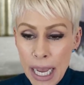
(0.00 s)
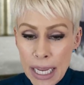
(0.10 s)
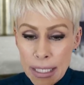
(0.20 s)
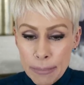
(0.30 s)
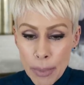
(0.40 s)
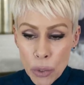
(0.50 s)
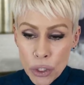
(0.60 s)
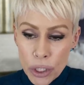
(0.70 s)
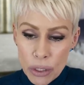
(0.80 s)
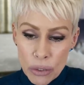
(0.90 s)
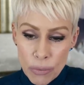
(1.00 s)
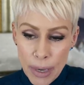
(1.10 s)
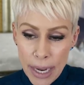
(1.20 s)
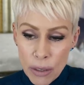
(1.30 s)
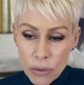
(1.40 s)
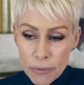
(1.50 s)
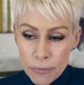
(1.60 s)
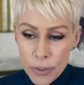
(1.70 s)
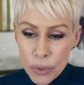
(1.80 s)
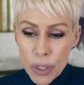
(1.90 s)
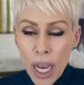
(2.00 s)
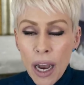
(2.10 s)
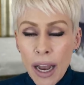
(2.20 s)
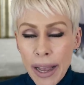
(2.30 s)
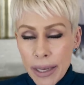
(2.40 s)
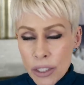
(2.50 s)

and emotions around food. I